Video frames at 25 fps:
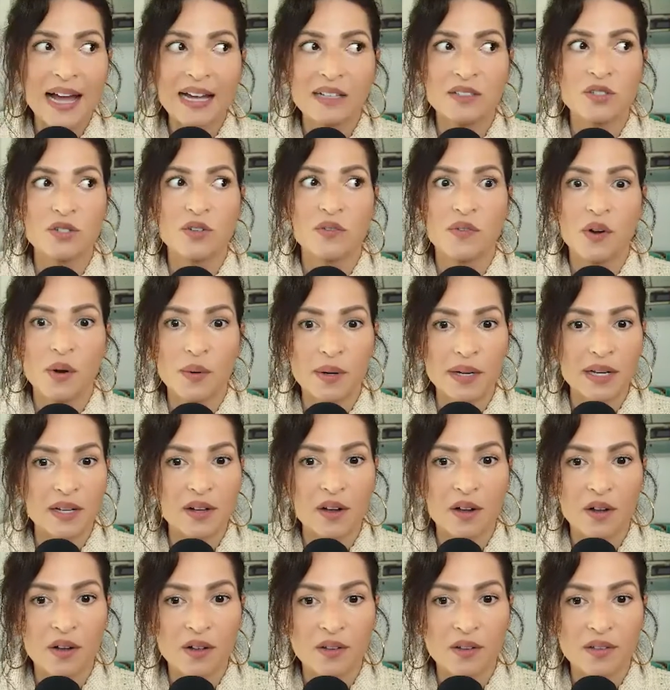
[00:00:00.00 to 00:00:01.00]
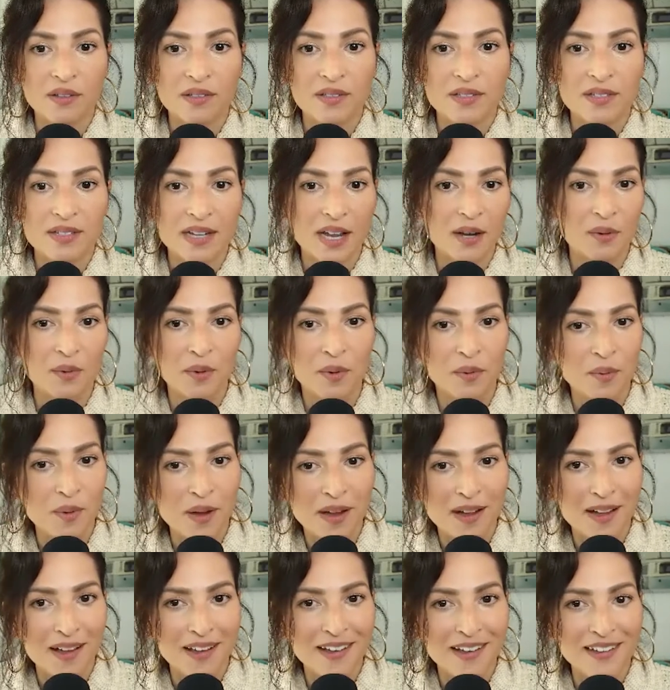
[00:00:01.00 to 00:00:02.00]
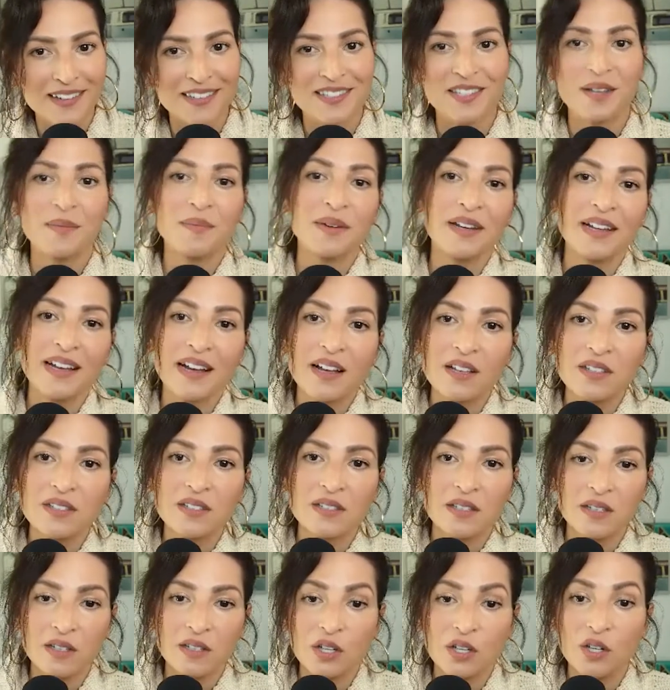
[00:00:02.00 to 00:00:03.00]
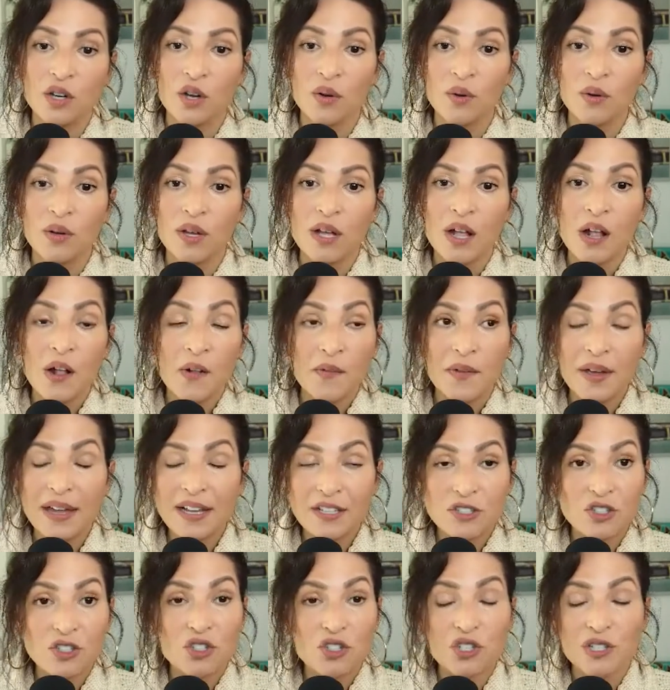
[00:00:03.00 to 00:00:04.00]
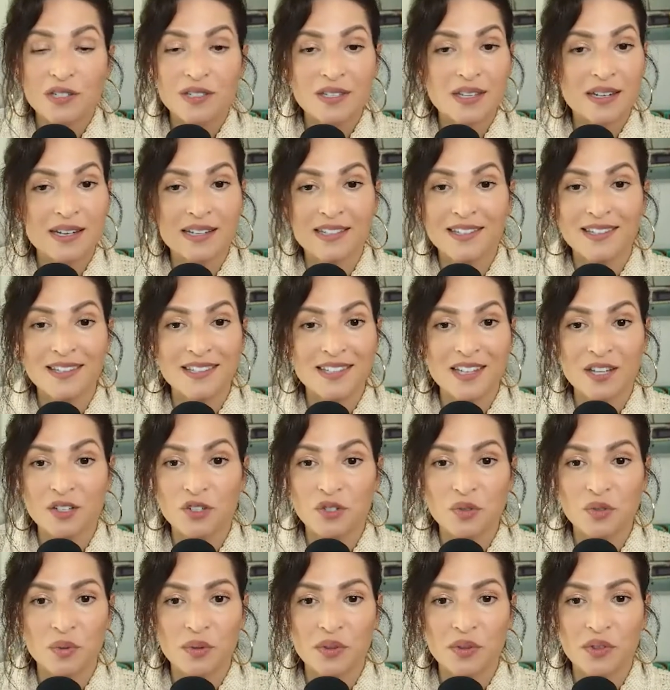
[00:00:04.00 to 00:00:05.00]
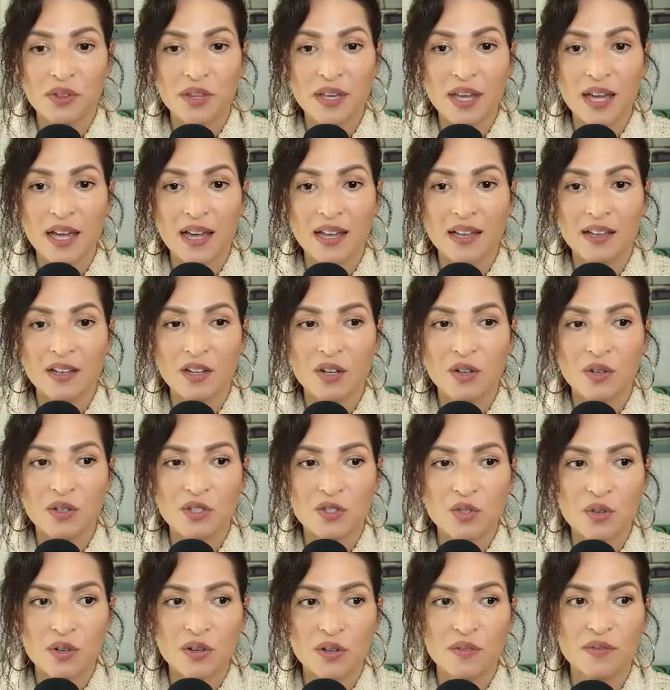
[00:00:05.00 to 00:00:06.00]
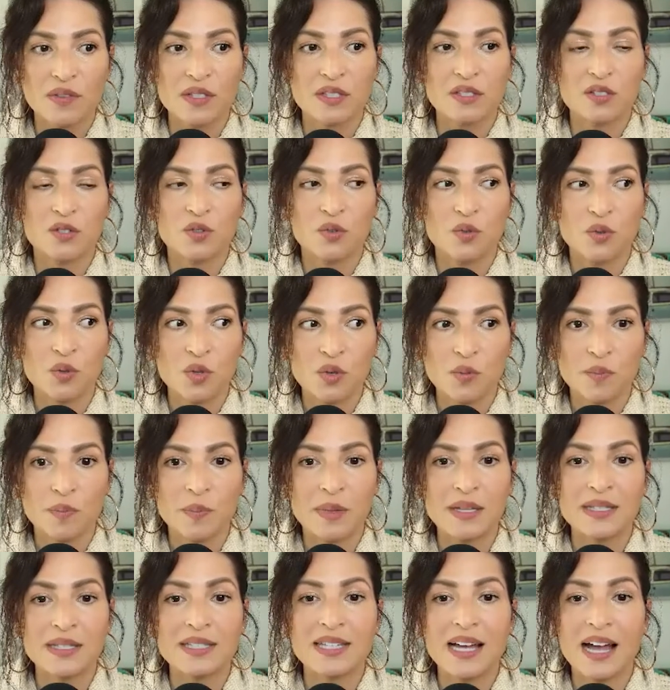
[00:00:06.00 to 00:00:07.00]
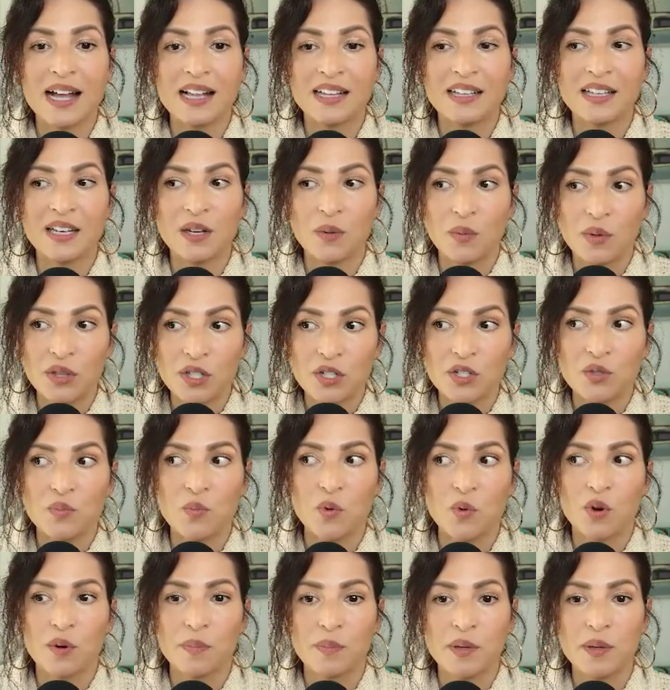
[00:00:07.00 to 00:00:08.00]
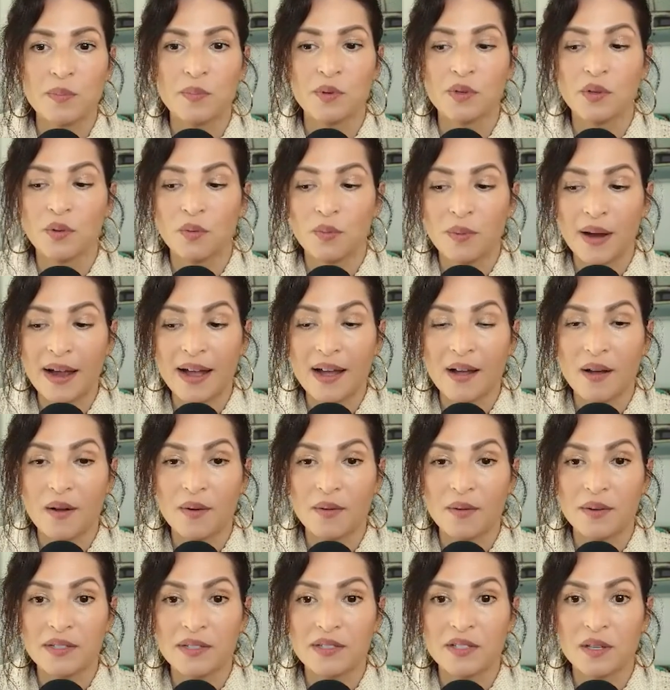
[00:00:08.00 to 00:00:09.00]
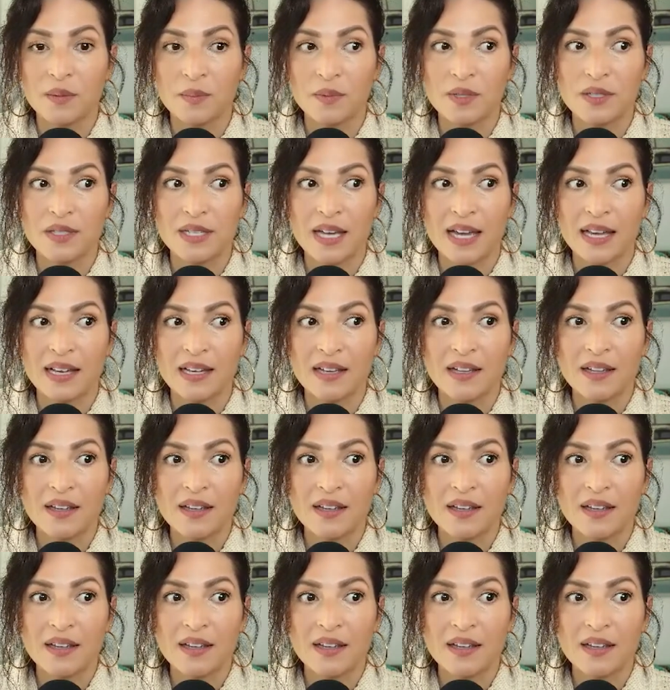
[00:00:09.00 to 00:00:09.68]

to have already called 911 somebody else you know it's mm. just mm-hmm. an instinctual thing you know it's sort of this group mentality when there's more people around it's almost like